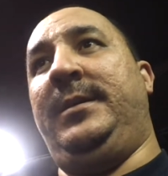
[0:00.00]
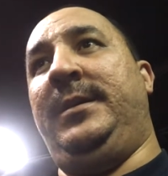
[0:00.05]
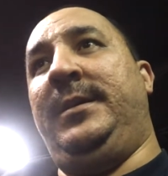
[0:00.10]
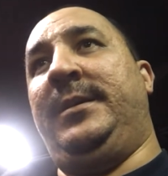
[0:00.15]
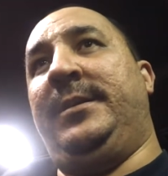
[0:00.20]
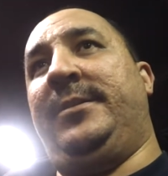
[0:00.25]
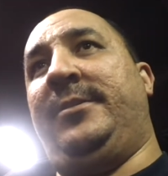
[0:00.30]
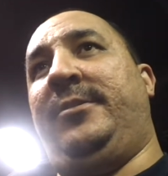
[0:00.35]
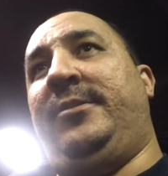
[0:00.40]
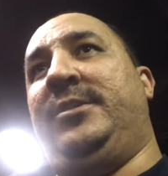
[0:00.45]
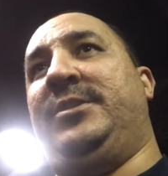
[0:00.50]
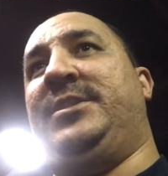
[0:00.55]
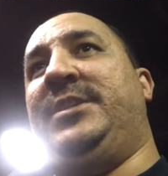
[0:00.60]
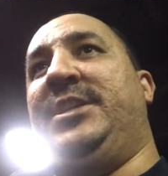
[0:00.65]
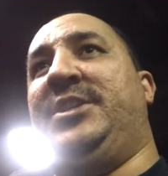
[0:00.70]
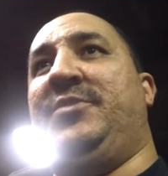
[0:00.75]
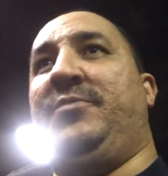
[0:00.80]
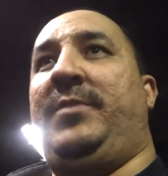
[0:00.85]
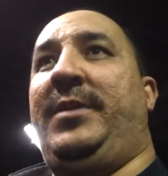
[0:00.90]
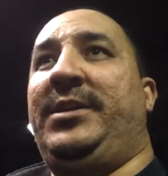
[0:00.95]
They're in a
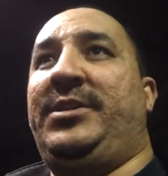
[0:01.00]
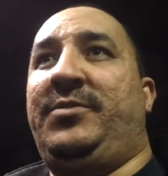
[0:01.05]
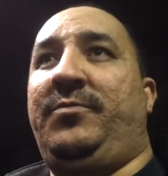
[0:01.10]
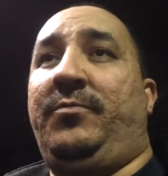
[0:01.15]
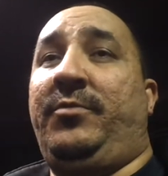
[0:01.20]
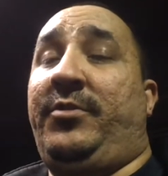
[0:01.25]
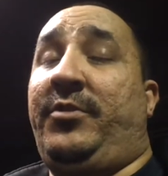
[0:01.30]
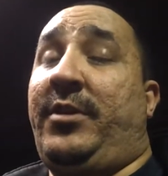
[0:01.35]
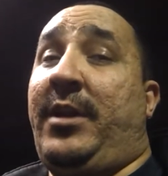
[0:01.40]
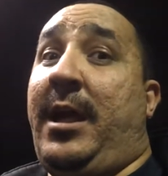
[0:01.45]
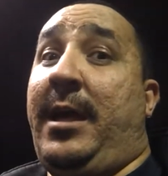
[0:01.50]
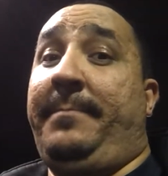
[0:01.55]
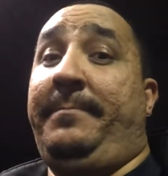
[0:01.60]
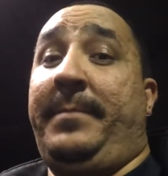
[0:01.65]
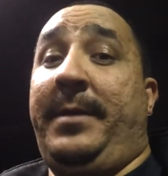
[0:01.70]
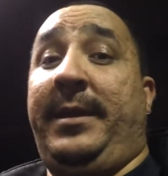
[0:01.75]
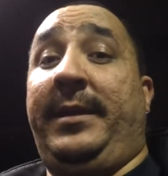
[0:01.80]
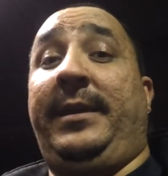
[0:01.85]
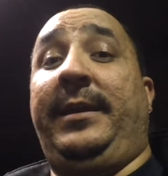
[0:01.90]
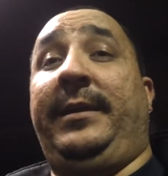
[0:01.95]
situation where they're not
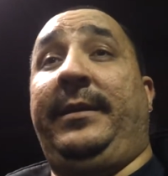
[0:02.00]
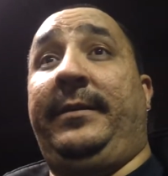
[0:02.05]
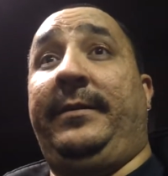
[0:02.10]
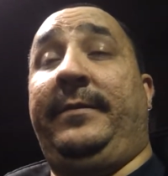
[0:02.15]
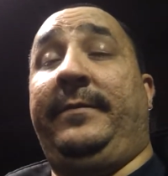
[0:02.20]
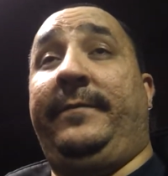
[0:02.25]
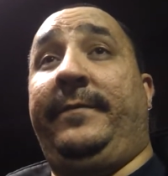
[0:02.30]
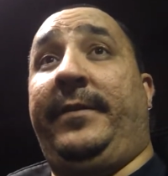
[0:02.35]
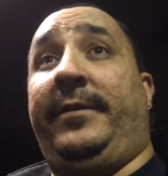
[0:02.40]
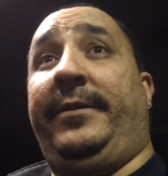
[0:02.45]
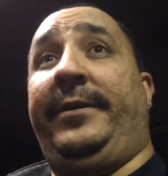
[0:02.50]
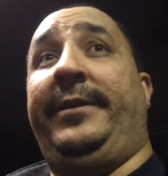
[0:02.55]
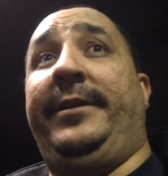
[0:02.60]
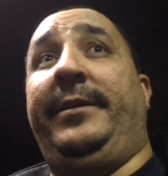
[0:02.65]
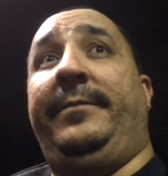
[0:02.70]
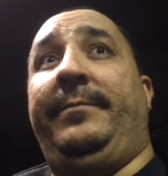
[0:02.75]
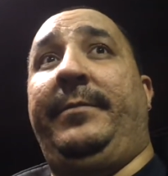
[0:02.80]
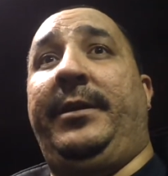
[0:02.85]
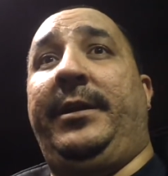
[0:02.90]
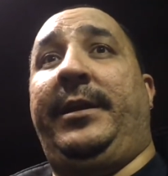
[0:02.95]
making very
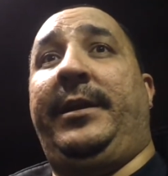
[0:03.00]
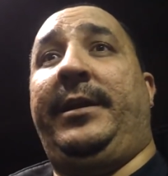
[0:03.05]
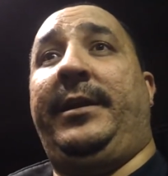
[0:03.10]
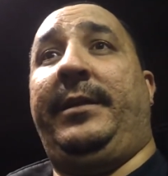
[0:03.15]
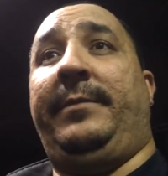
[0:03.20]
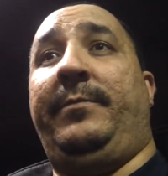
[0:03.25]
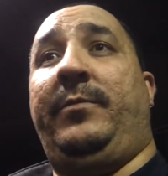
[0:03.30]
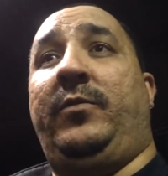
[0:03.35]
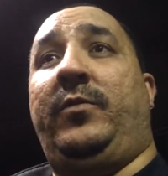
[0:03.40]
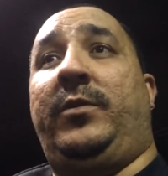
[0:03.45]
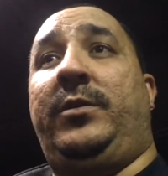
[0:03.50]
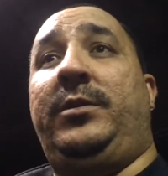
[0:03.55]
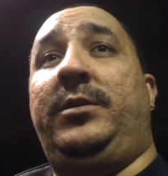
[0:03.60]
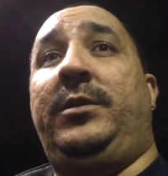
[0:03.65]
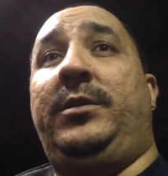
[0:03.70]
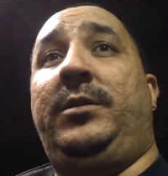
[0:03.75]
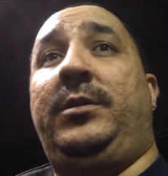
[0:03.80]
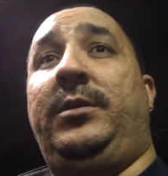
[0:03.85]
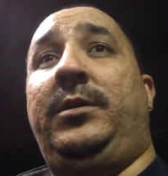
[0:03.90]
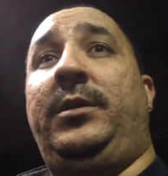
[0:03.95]
good money anymore,
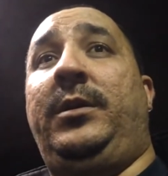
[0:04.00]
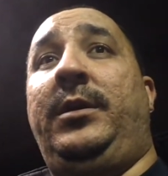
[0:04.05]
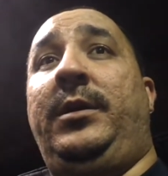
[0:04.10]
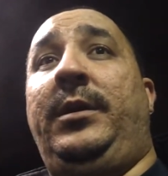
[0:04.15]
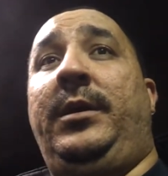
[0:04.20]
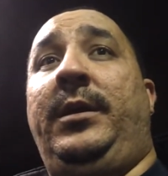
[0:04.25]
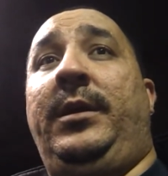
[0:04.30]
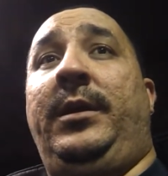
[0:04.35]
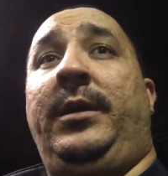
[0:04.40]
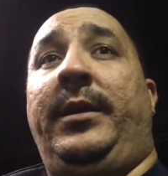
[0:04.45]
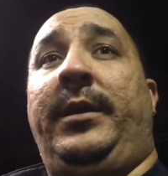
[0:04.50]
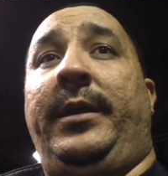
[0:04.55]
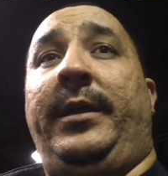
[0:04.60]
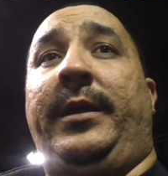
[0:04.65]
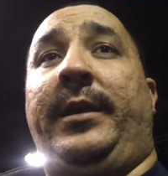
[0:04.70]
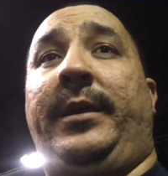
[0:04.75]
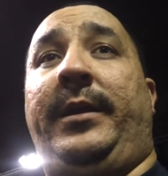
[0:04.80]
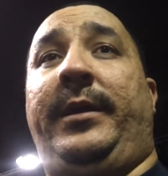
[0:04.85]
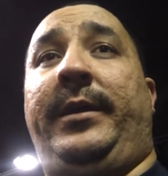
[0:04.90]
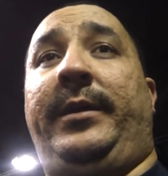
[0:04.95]

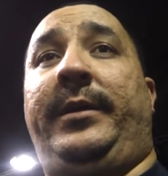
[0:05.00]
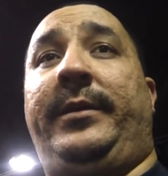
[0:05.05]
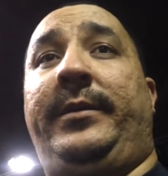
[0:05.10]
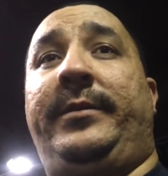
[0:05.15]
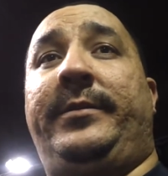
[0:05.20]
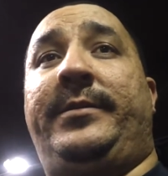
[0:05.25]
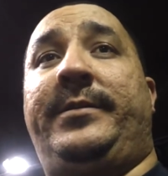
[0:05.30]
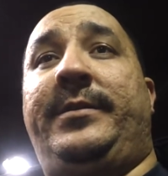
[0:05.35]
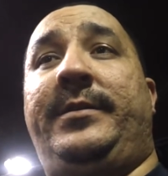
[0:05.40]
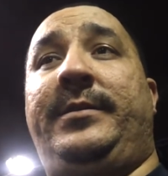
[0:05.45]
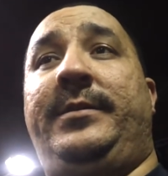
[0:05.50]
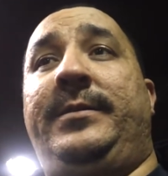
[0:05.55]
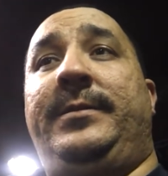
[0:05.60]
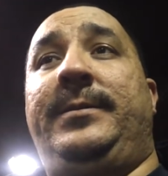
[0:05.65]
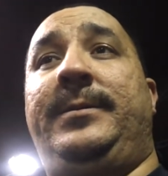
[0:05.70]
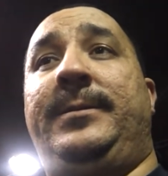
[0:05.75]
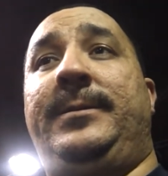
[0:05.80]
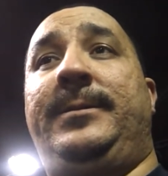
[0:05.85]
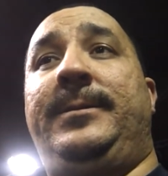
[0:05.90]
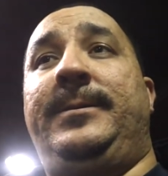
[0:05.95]
and
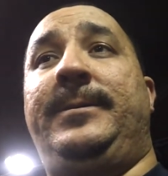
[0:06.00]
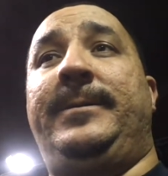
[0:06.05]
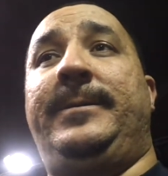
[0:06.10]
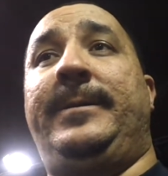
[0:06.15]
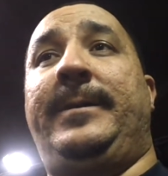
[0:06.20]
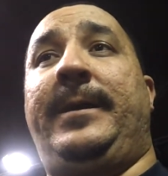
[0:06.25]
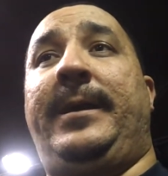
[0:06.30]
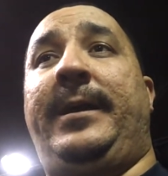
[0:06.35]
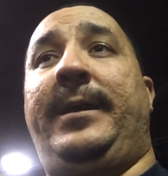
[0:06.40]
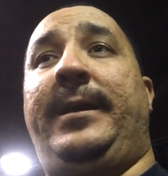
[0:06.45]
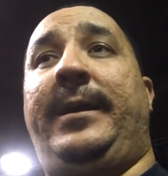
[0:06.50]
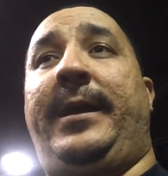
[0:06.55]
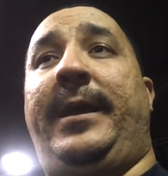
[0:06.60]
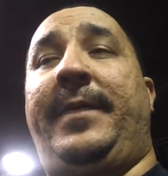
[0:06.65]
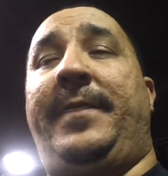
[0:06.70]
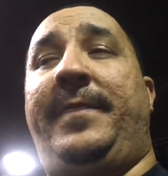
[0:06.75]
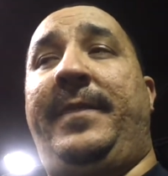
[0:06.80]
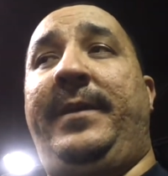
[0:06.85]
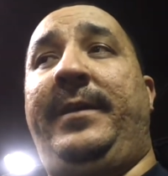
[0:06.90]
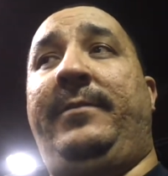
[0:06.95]
I
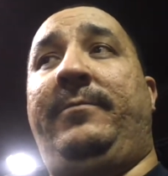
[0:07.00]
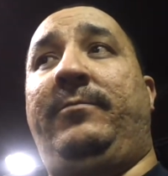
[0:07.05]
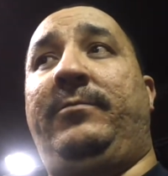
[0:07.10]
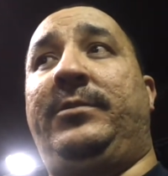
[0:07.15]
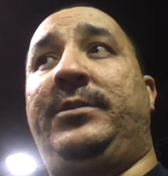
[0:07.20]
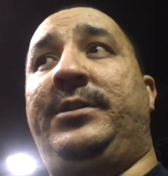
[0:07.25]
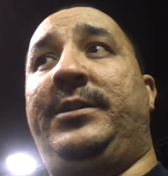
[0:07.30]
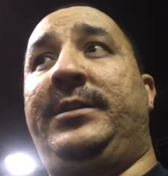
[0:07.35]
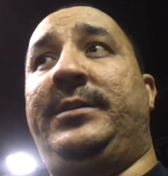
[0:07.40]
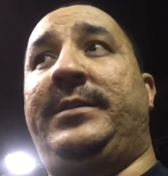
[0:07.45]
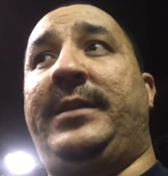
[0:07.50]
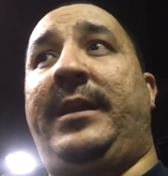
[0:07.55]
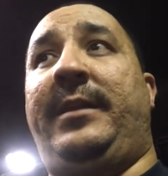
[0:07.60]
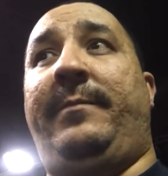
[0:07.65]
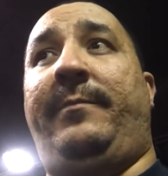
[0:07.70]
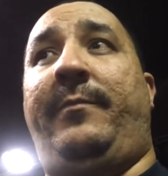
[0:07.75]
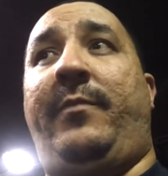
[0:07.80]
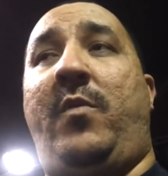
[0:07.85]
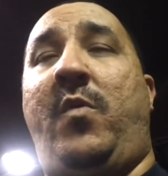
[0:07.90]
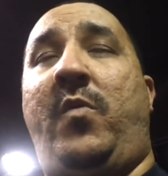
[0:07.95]
think we're just at
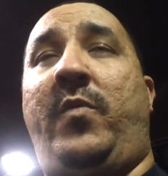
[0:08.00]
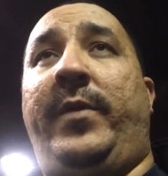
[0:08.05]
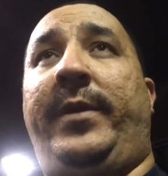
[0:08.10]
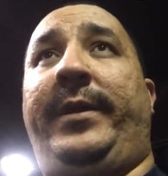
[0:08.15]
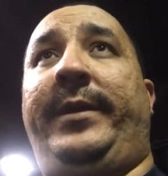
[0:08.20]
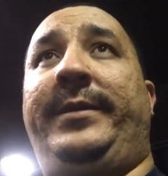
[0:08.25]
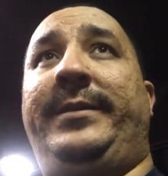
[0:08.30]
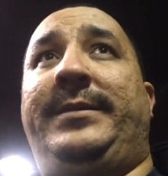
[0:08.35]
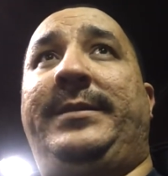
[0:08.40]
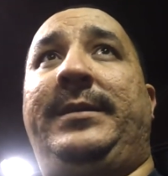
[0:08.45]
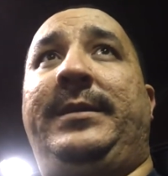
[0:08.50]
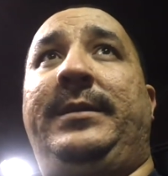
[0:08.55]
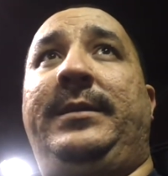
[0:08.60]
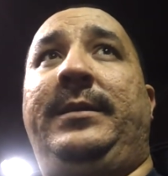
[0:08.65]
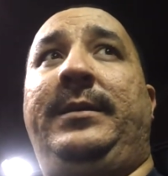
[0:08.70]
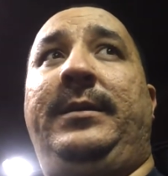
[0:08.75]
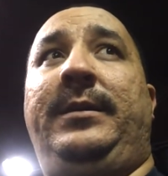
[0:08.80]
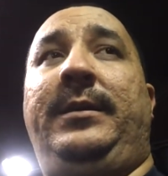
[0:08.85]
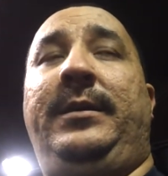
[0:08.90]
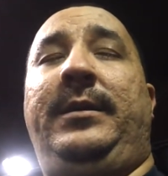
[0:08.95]
a point
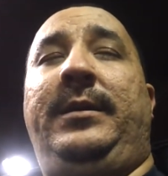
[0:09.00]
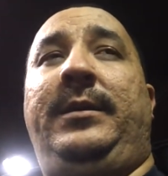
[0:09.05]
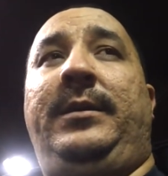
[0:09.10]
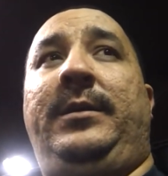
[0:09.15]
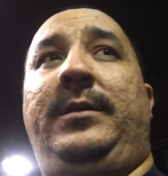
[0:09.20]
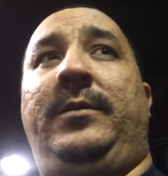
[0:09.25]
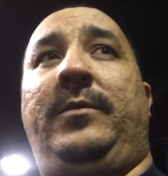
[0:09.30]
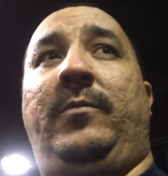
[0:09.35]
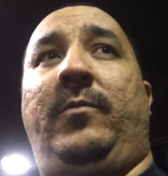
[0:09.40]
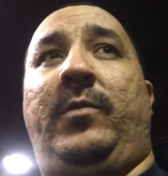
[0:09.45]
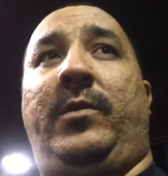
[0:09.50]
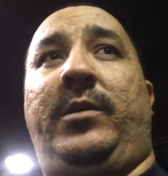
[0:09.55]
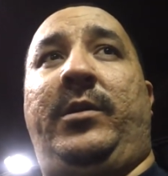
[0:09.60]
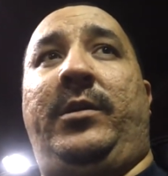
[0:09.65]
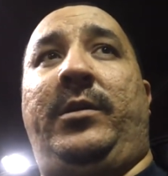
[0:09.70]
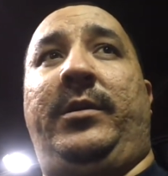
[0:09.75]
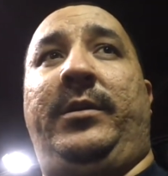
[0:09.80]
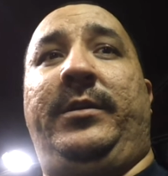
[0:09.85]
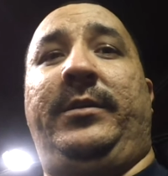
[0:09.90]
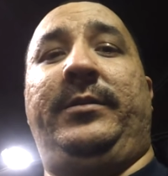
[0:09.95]

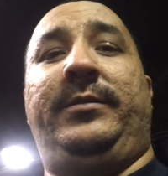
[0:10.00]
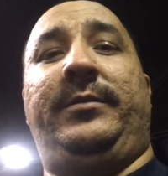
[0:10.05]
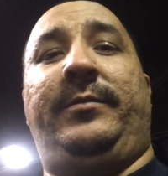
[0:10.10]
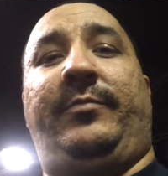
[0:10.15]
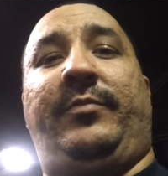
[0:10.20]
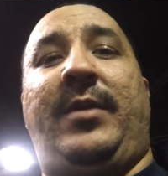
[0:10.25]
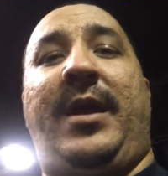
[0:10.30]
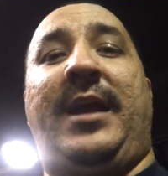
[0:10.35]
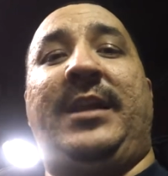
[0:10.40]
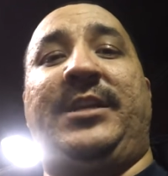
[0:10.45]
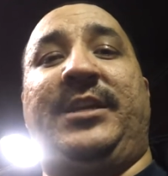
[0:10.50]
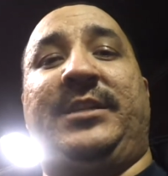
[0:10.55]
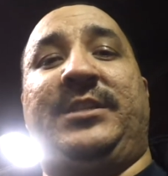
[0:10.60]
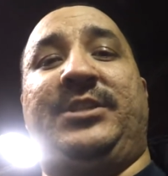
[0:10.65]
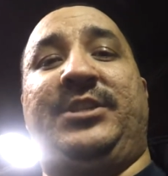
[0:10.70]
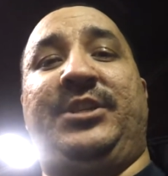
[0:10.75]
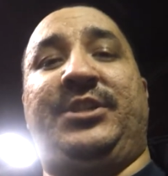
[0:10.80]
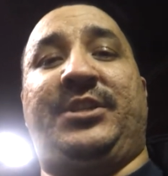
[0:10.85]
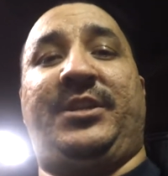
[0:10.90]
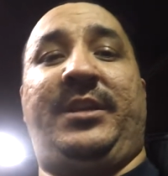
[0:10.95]
where the project's
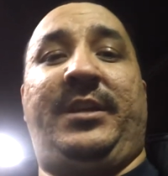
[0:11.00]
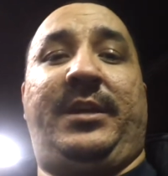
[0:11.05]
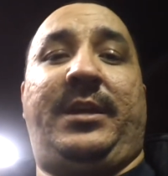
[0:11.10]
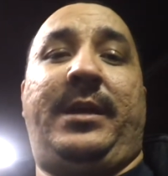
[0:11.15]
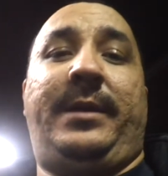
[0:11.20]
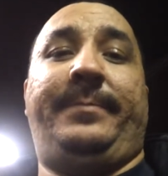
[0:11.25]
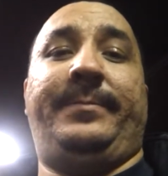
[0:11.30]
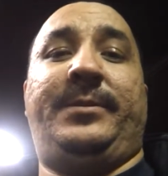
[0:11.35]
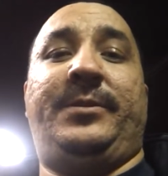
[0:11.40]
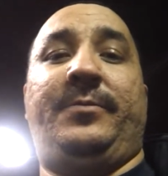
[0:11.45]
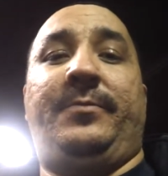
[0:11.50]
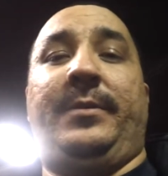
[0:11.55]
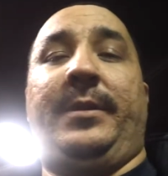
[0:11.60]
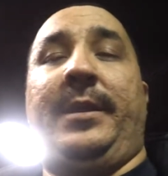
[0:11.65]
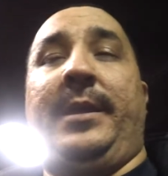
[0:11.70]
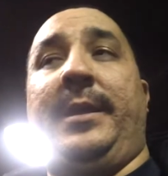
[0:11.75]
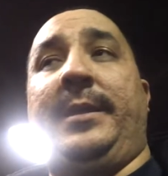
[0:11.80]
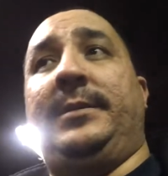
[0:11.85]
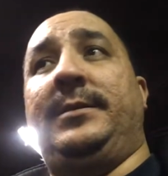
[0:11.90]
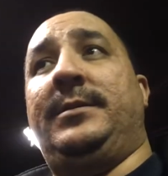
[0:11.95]
just going to come to an
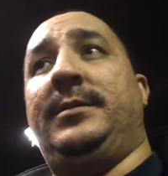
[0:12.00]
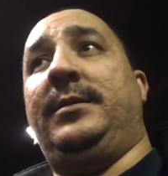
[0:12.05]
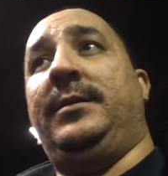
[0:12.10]
end.